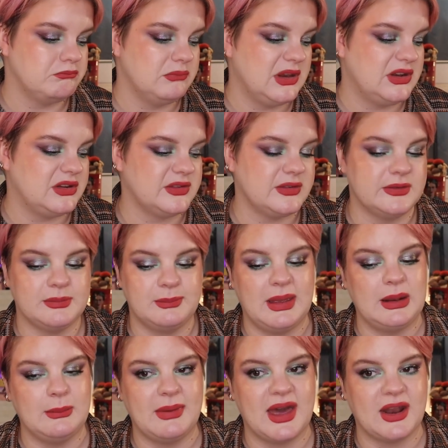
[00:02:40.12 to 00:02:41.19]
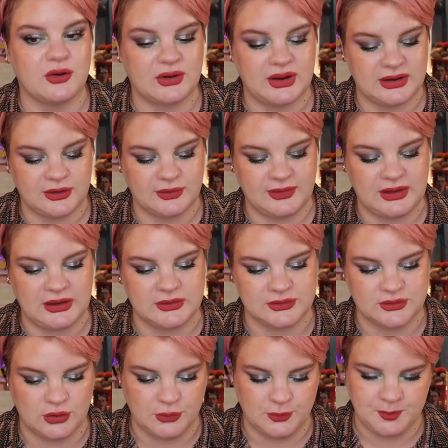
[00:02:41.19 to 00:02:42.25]
It doesn't smell bad or anything,
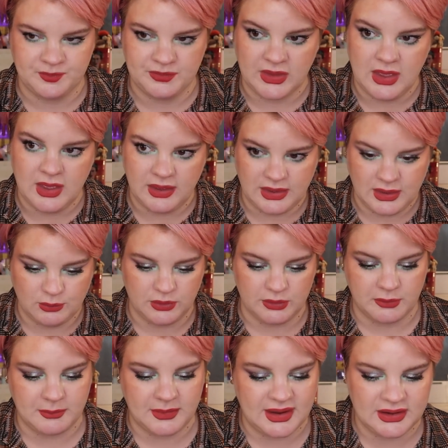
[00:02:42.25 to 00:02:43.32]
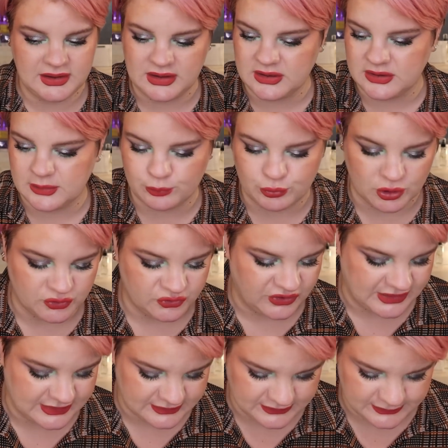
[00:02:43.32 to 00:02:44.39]
so it will remain in the
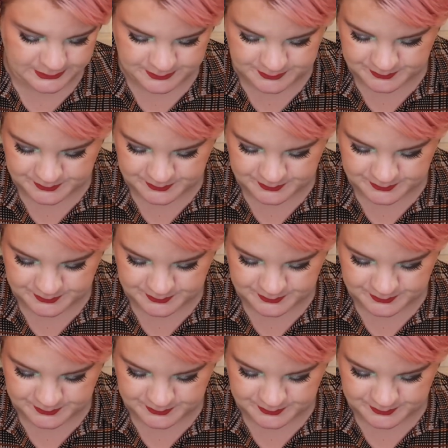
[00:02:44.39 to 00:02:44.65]
project.